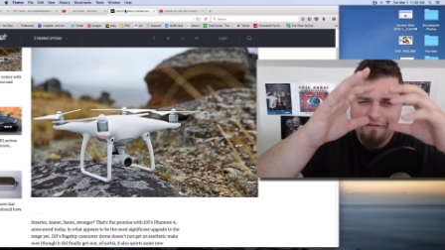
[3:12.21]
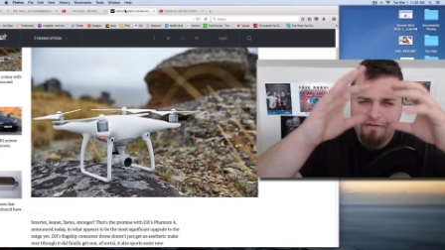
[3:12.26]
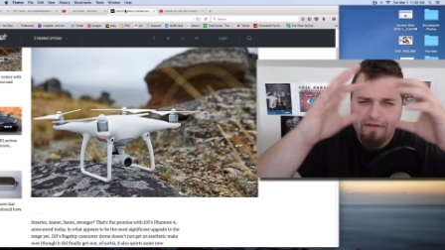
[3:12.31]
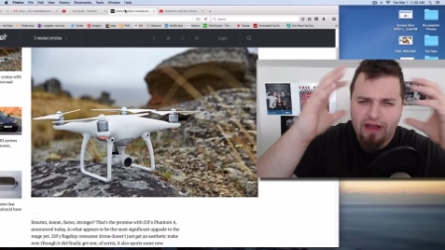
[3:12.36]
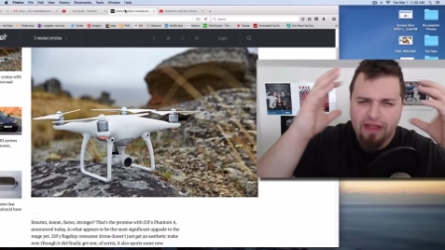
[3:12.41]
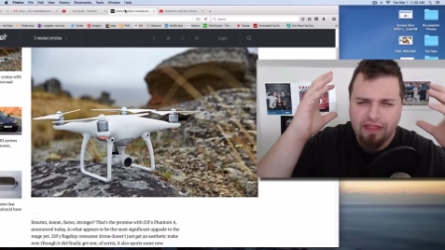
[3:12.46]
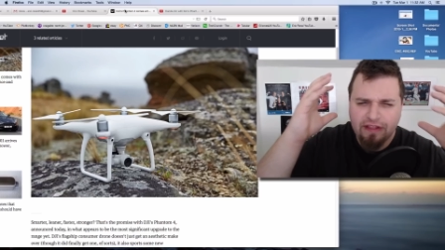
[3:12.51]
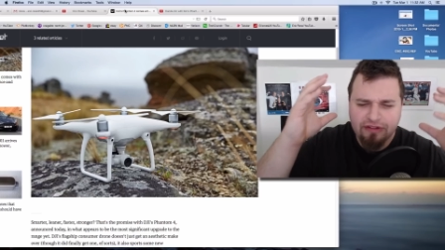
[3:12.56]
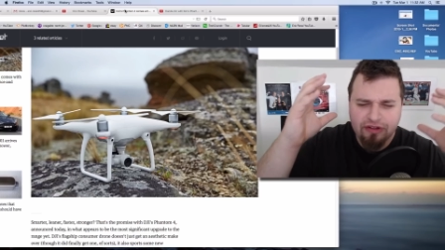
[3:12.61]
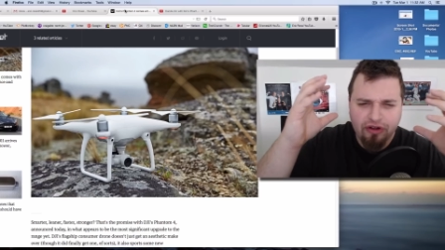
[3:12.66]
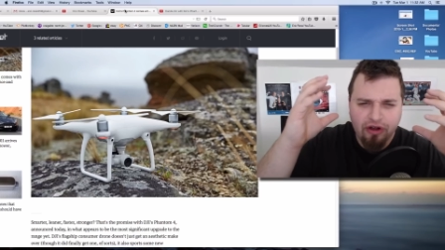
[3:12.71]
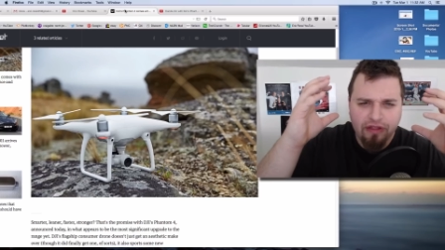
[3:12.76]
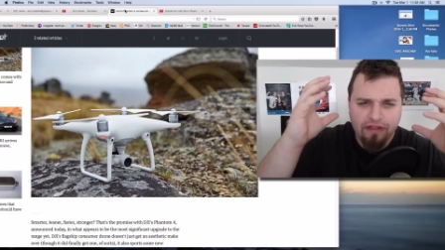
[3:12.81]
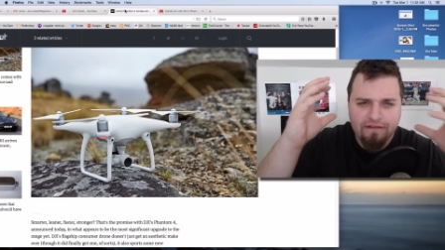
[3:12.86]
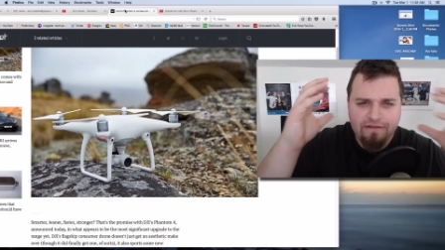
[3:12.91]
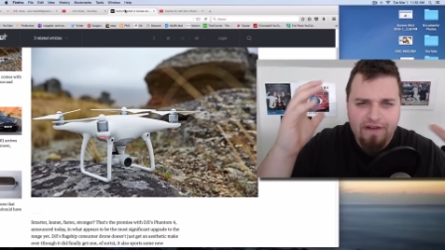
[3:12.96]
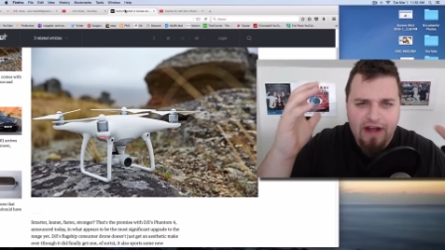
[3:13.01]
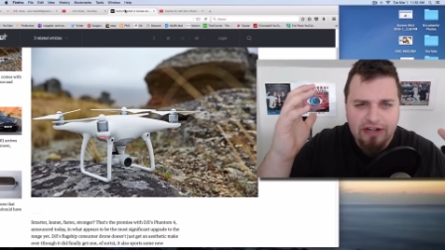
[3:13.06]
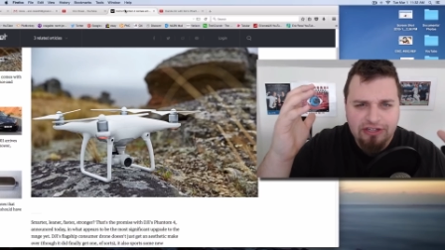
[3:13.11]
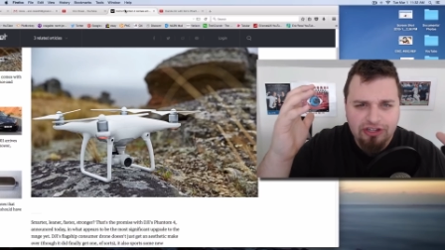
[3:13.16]
I think they're called
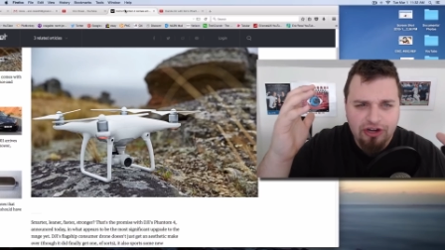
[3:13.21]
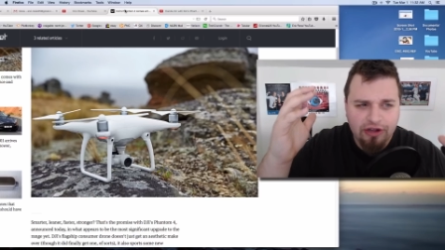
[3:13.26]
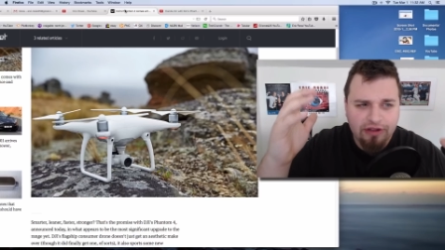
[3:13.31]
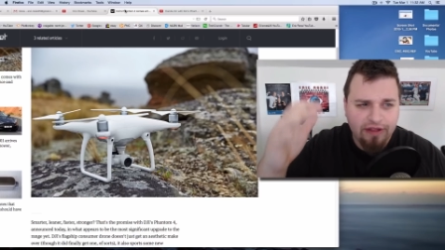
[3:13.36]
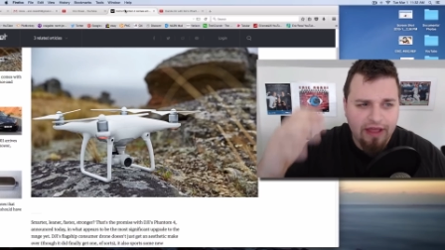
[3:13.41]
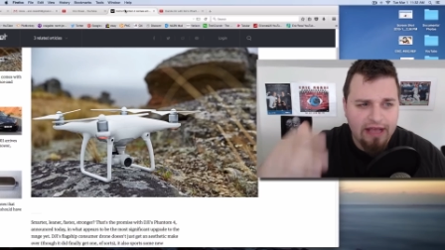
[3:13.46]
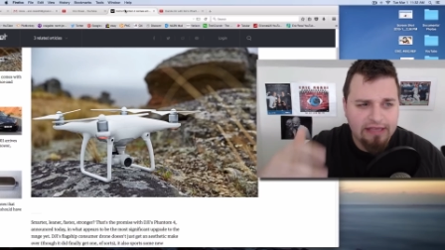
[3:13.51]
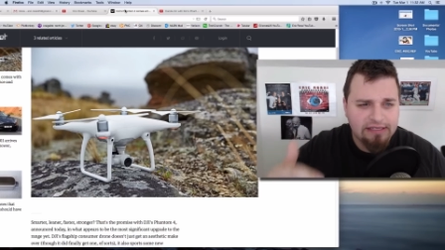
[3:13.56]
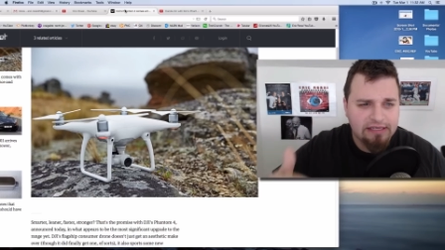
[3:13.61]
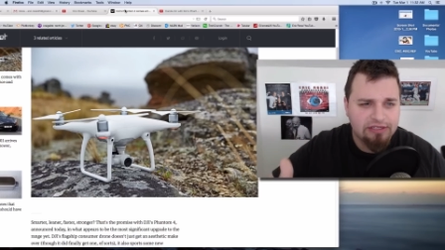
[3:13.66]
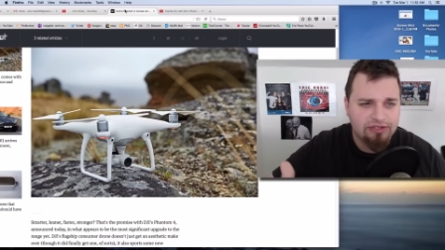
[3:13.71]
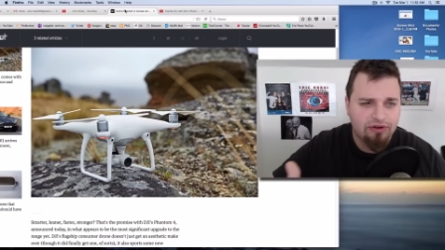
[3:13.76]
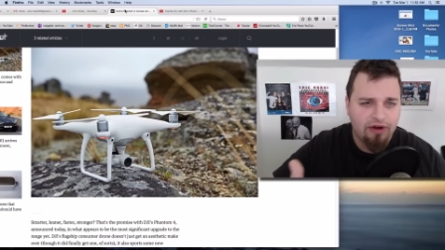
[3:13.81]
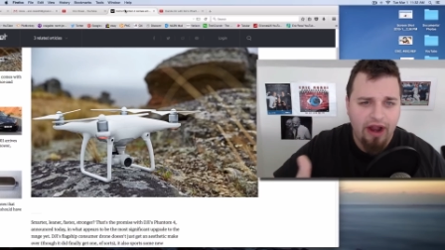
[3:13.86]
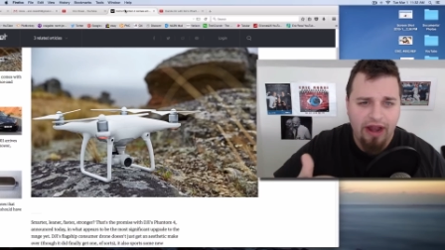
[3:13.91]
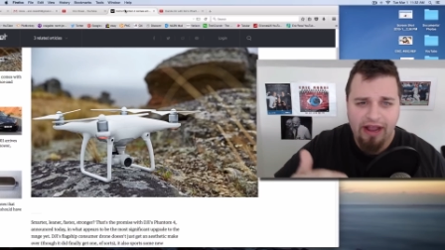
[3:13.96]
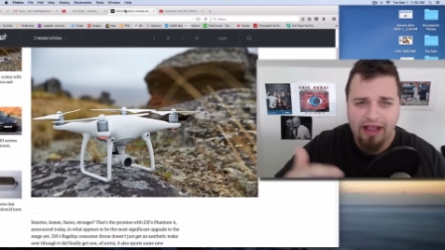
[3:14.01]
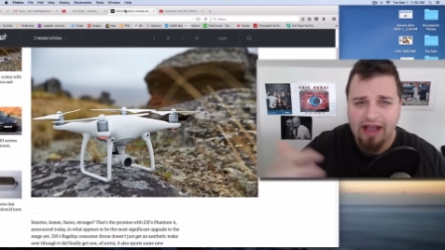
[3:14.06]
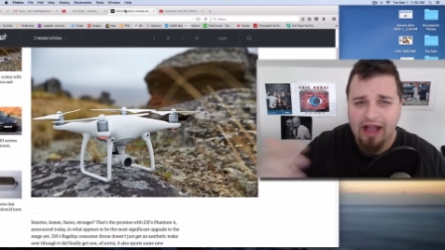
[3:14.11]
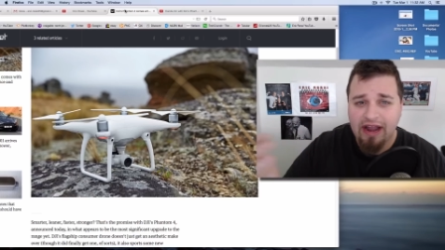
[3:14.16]
the Fat Shark glasses or
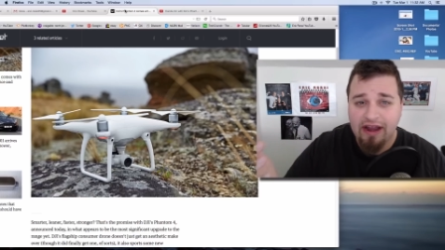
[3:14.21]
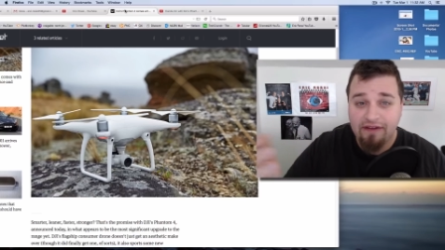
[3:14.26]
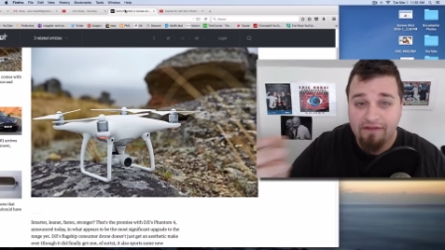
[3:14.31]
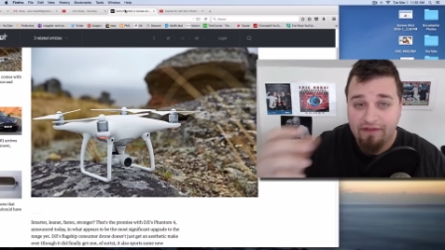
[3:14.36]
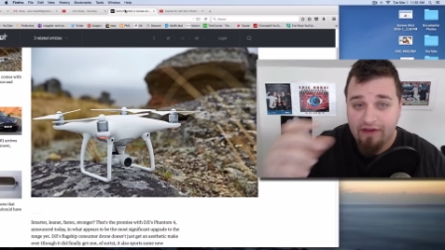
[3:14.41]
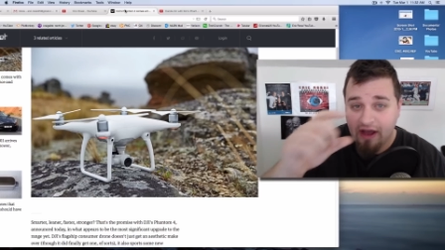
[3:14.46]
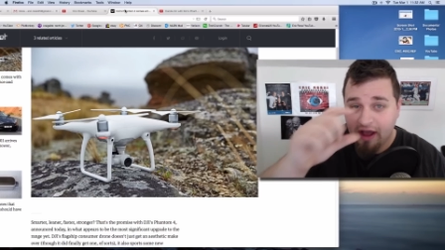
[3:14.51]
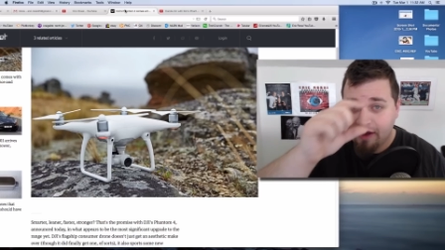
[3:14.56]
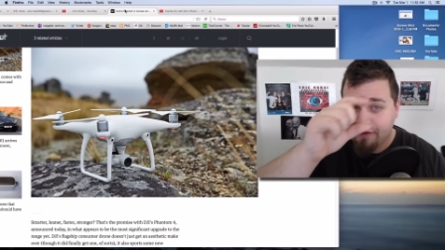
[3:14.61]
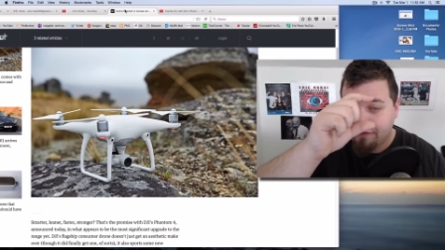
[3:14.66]
any kind of